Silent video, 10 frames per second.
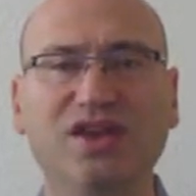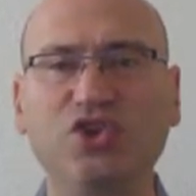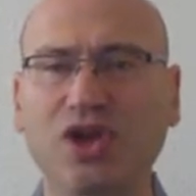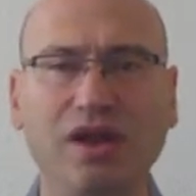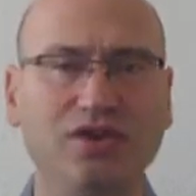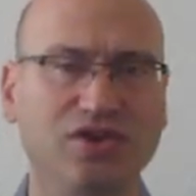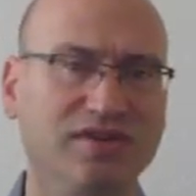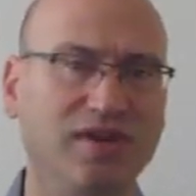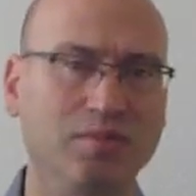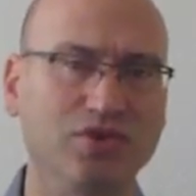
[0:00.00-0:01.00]
challenge
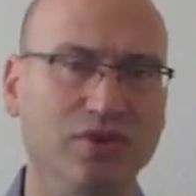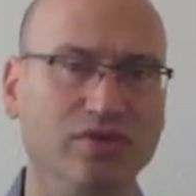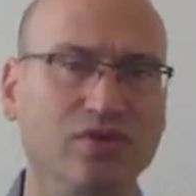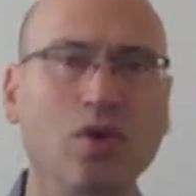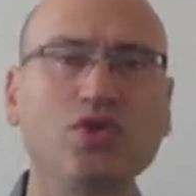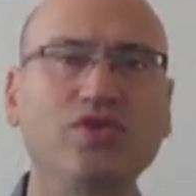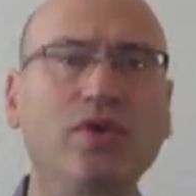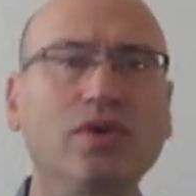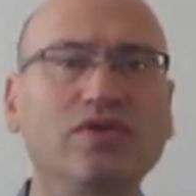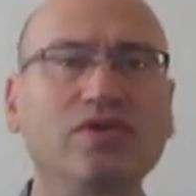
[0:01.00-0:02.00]
assumptions, coach
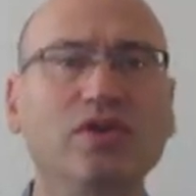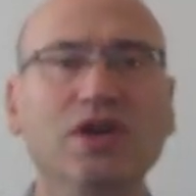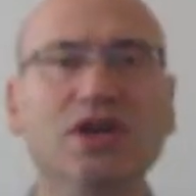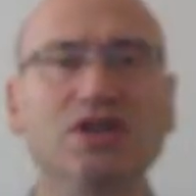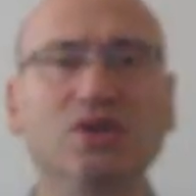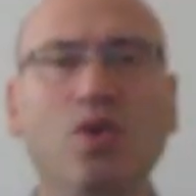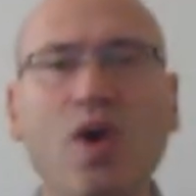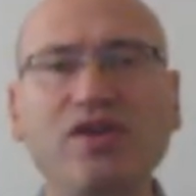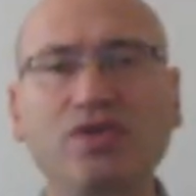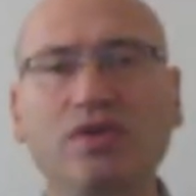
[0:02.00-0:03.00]
folks to
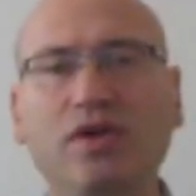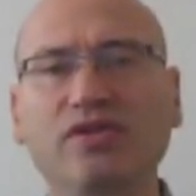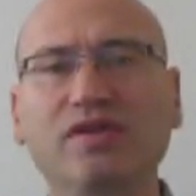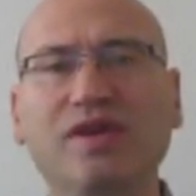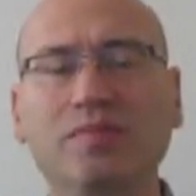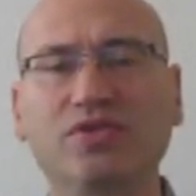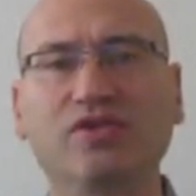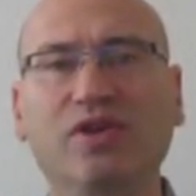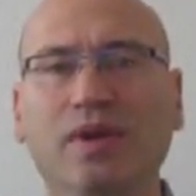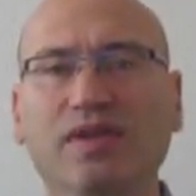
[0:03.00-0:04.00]
question those
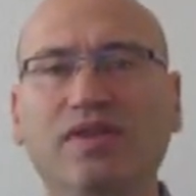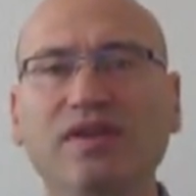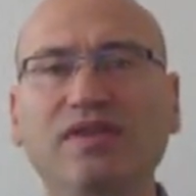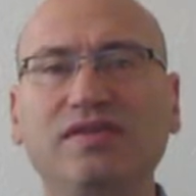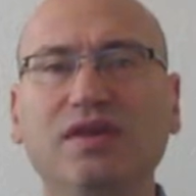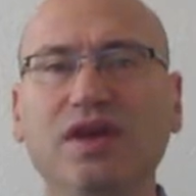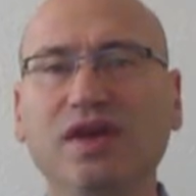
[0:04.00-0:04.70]
assumptions about things